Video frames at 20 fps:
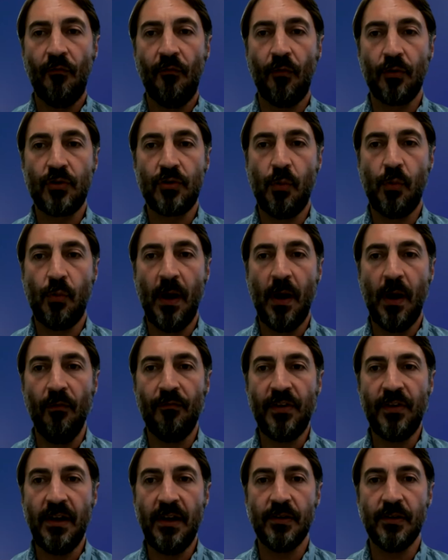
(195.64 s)
for 12
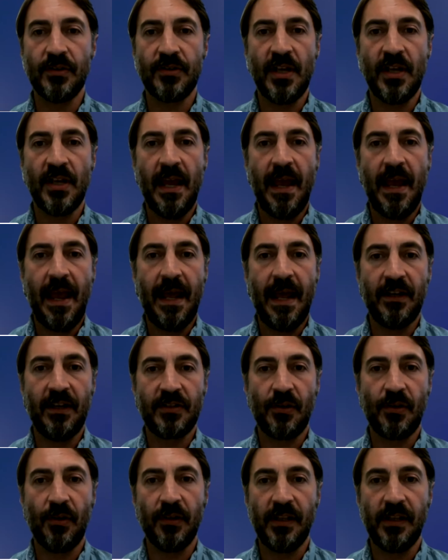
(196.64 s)
years and is
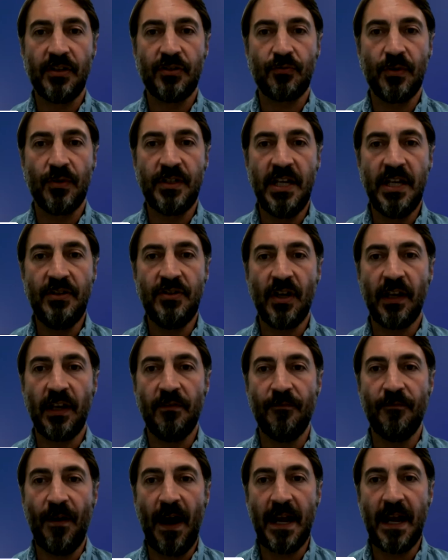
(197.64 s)
currently strategic
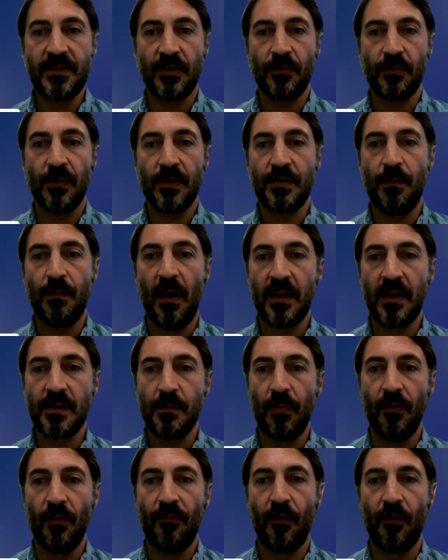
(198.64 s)
advisor
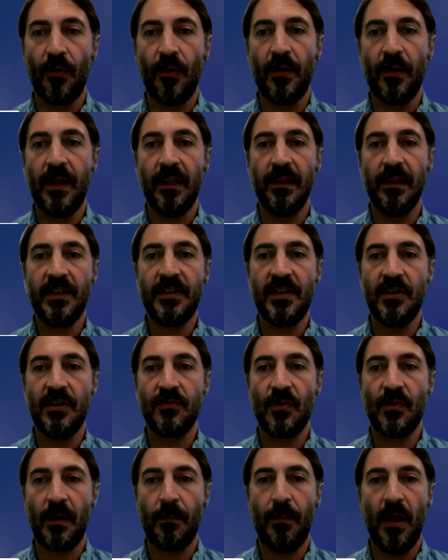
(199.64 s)
responsible for illicit
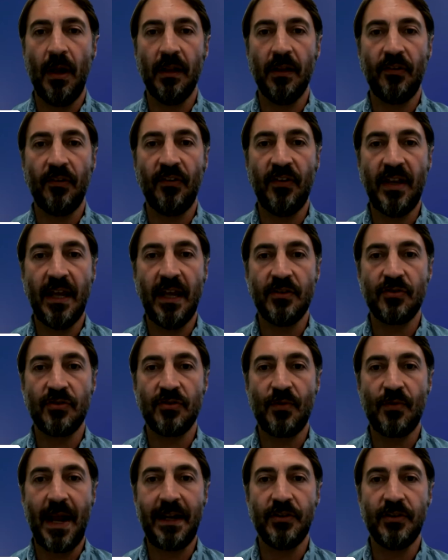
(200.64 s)
drug policy and
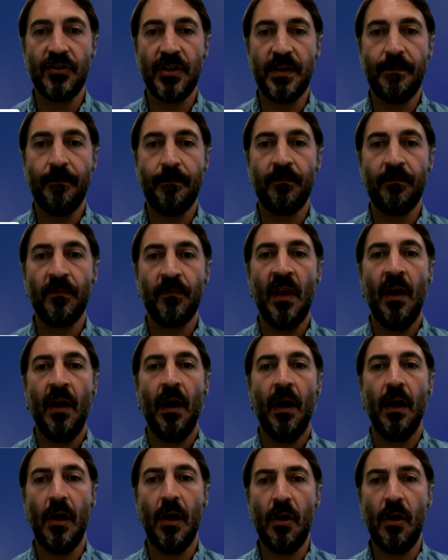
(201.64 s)
strategy.
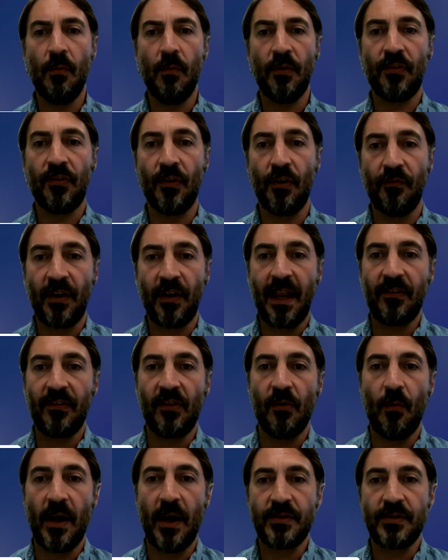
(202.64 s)
Along with serving as
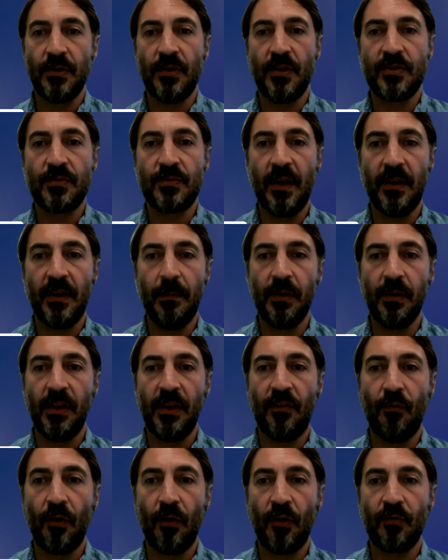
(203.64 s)
the Western Australia
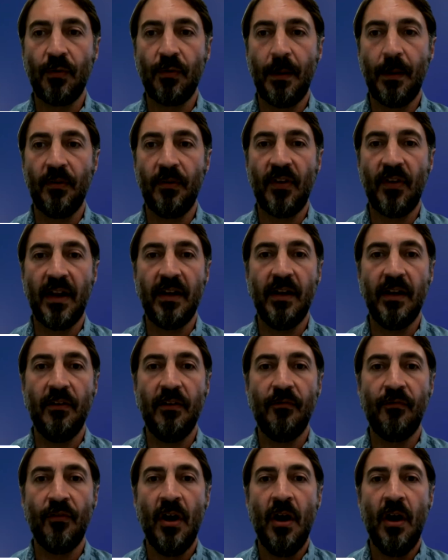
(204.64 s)
Police Force
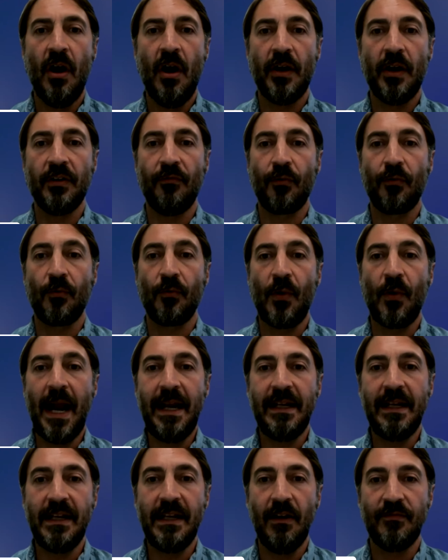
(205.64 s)
representative on a
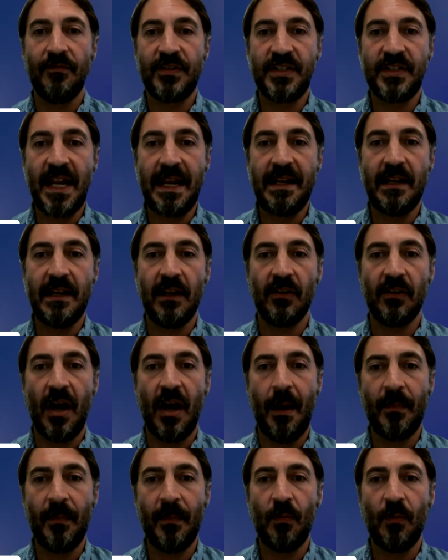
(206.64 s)
variety of state and
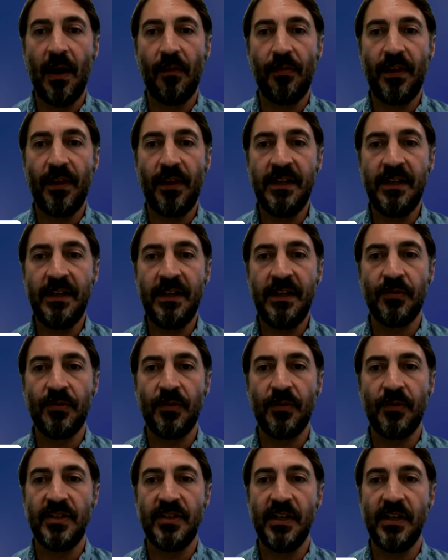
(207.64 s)
Commonwealth
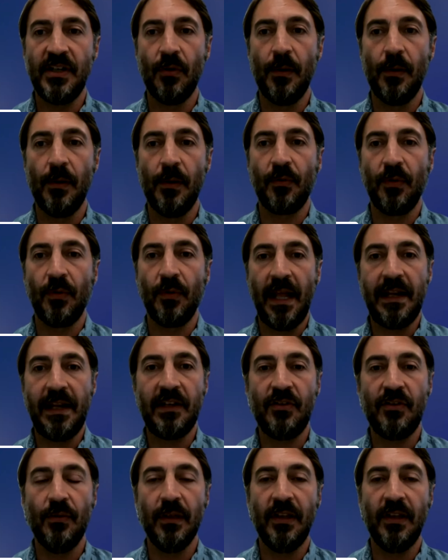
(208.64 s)
interagency groups
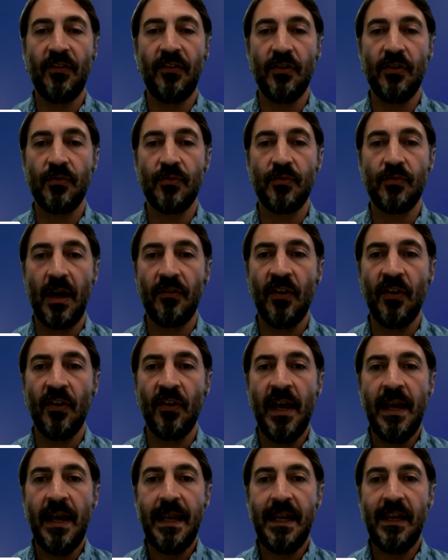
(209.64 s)
relating to illicit drugs,
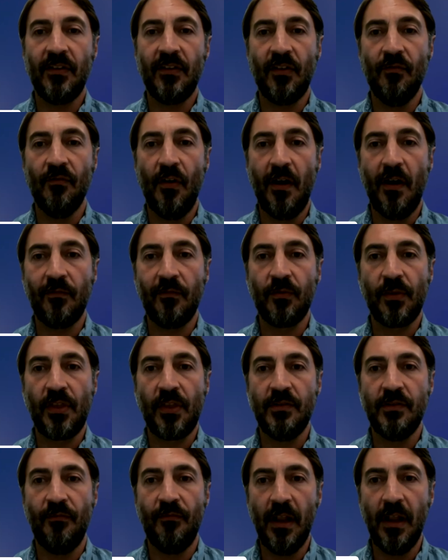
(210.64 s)
he is involved with the
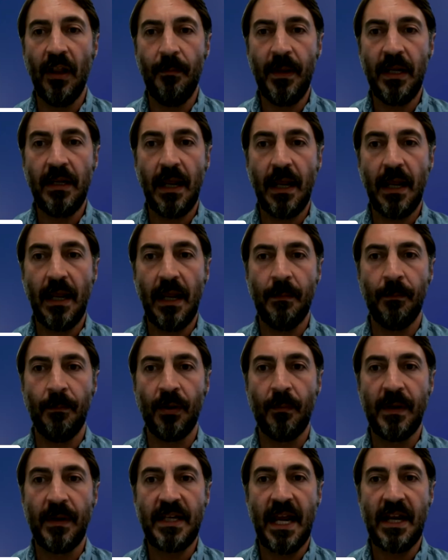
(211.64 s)
development and
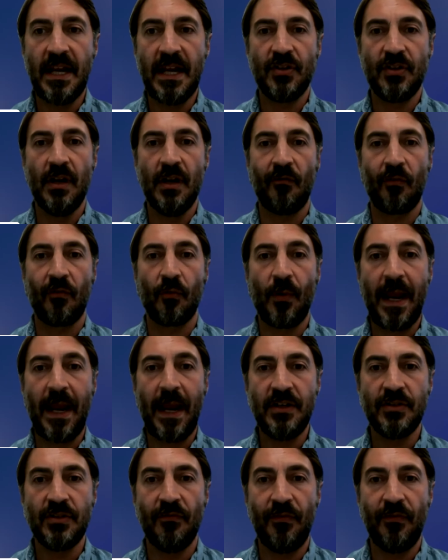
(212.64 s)
implementation of a
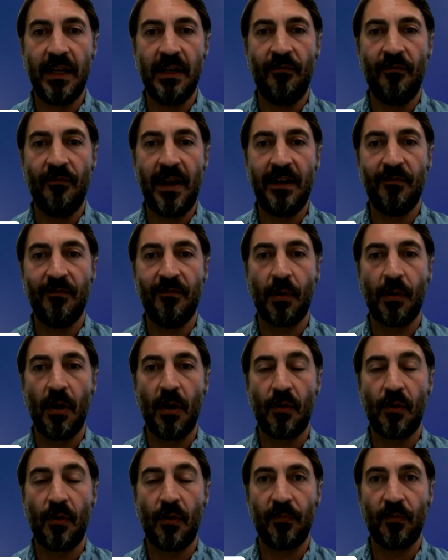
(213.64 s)
range of innovative
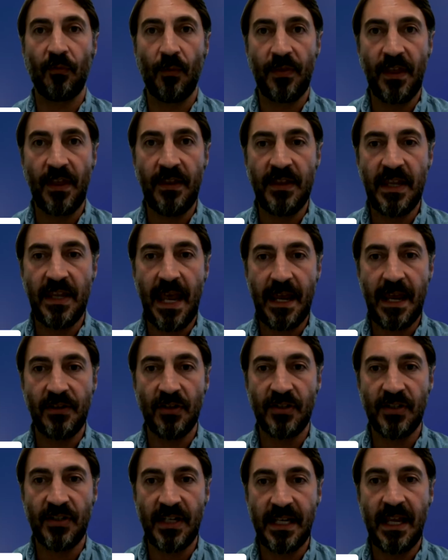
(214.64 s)
programs within the
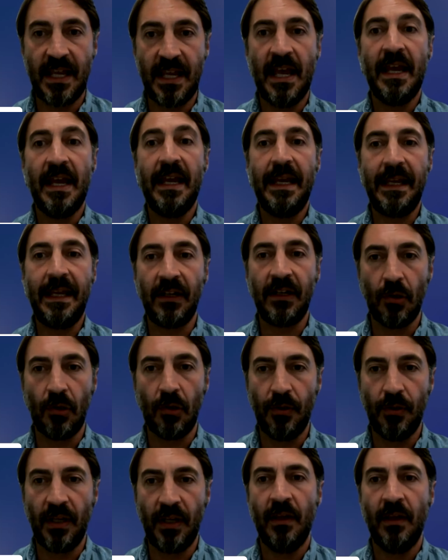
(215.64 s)
agency,
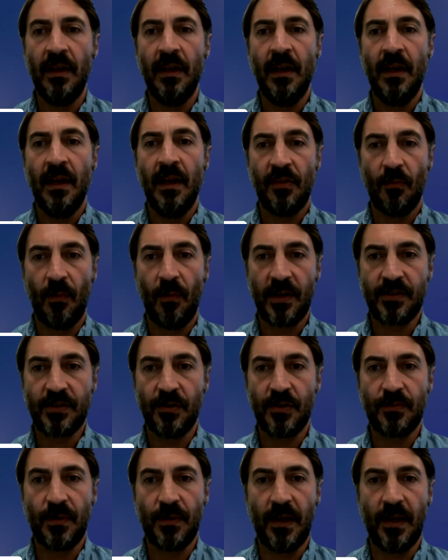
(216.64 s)
including the Western
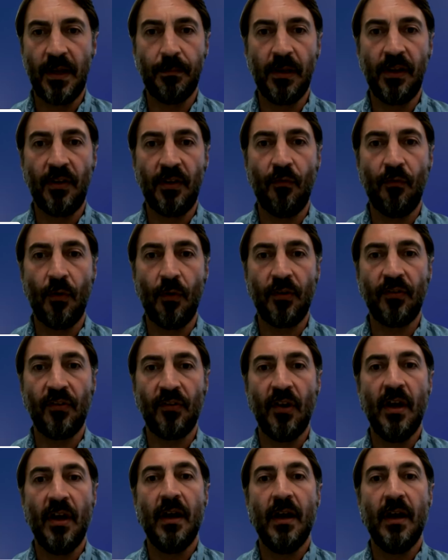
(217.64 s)
Australia Police Force
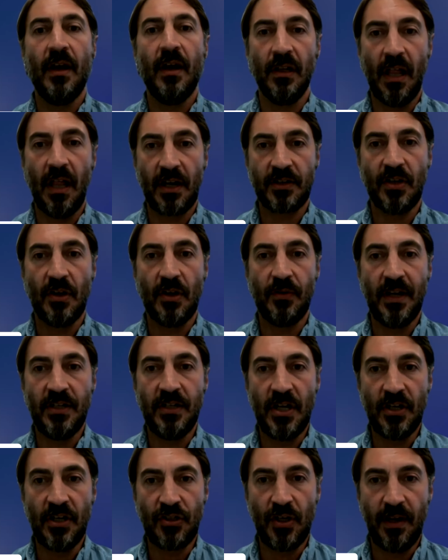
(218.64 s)
Naloxone
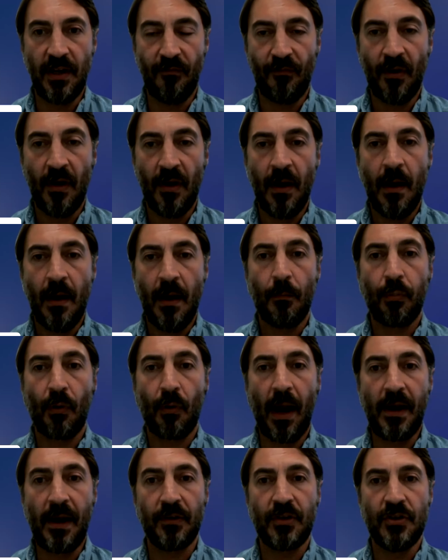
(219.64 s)
Initiative.
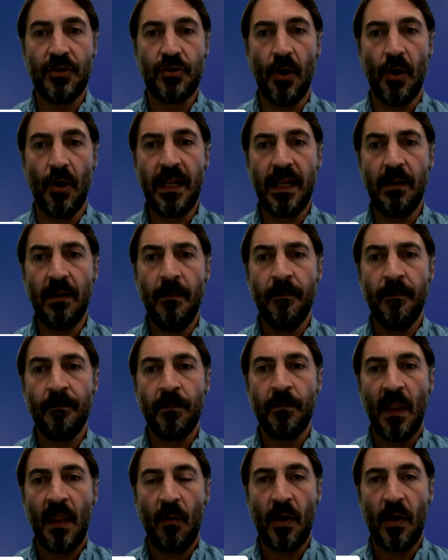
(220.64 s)
Prior to joining
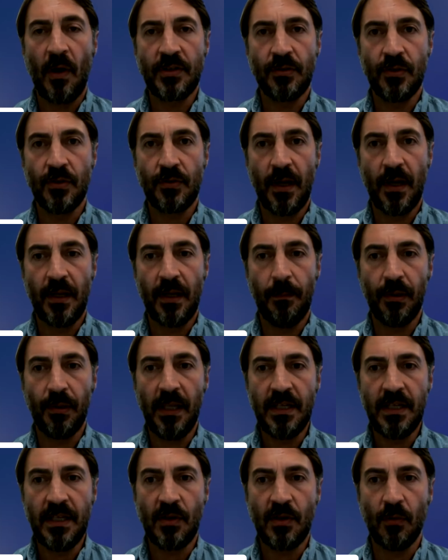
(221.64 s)
Western Australia
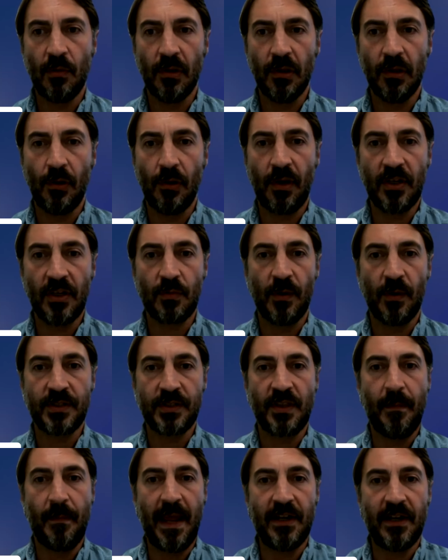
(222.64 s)
Police, Lucas was
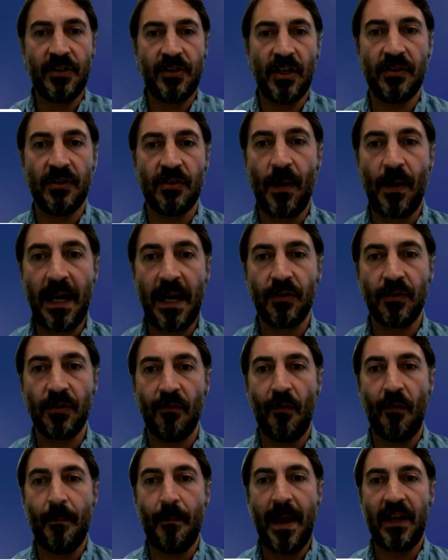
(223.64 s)
the managing director
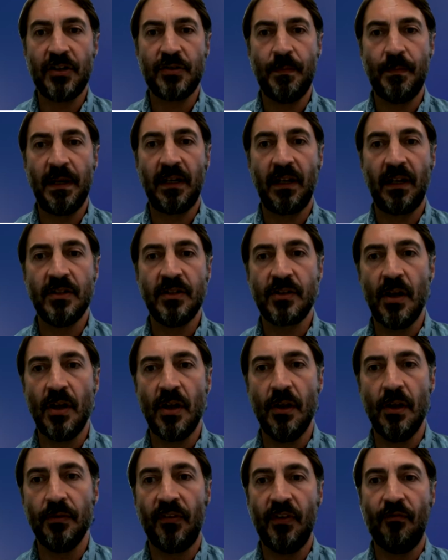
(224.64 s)
of a management
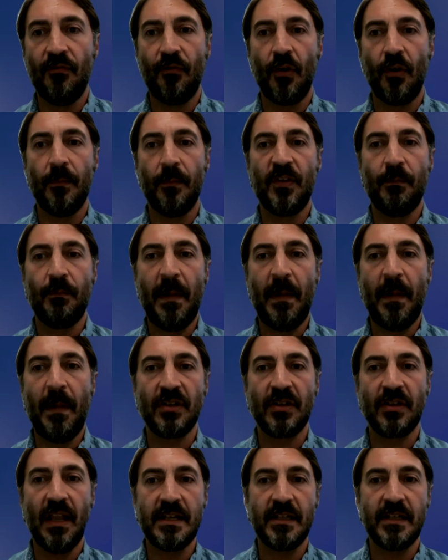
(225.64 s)
consultancy firm
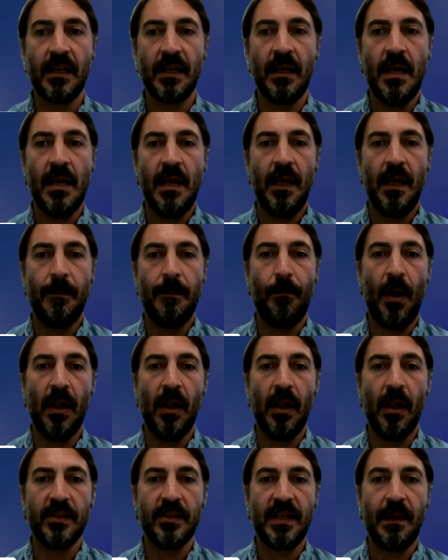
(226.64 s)
specializing in
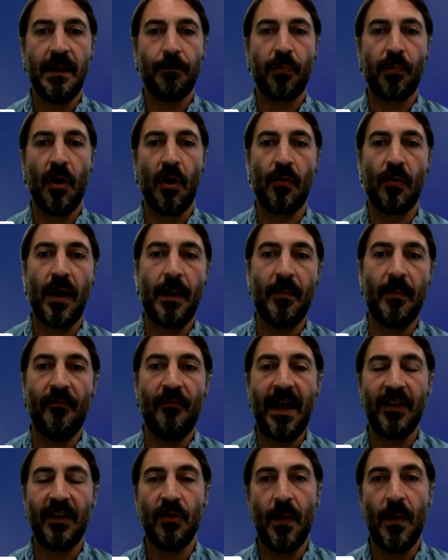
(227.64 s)
policy and program
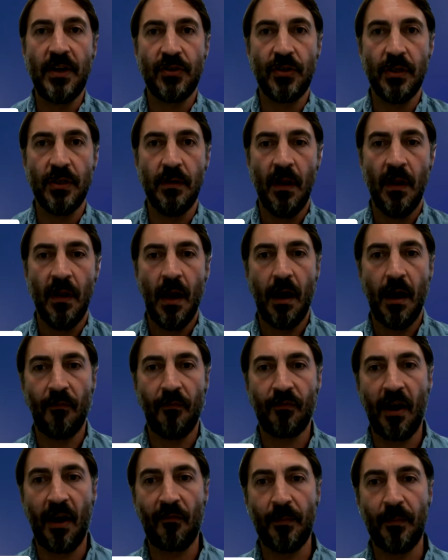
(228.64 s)
evaluation
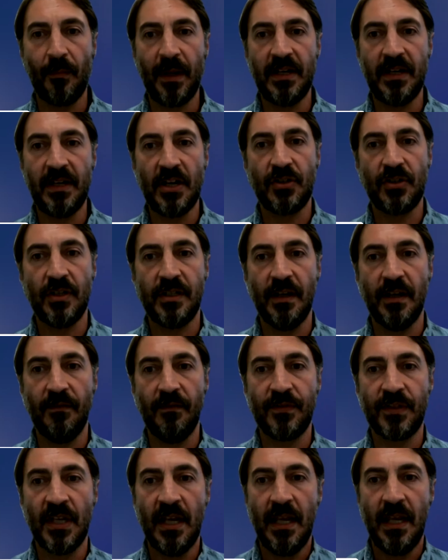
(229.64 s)
of government
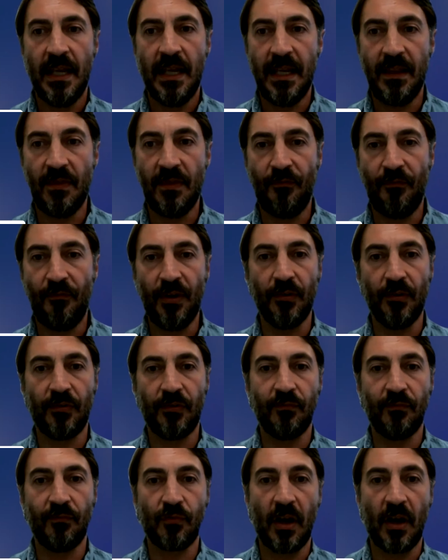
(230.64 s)
initiatives in the fields
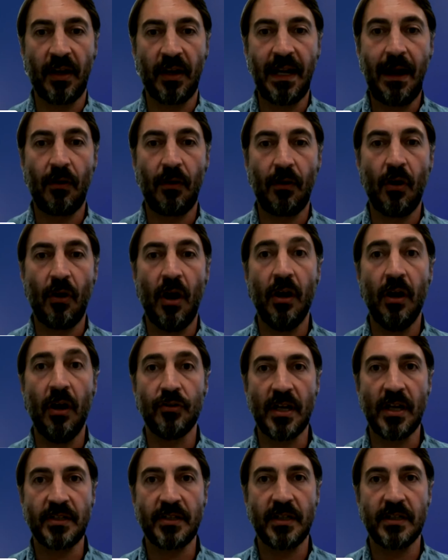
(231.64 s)
of drug and alcohol,
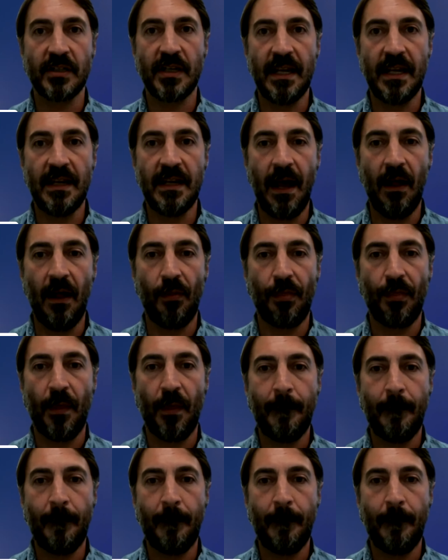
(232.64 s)
justice, and health.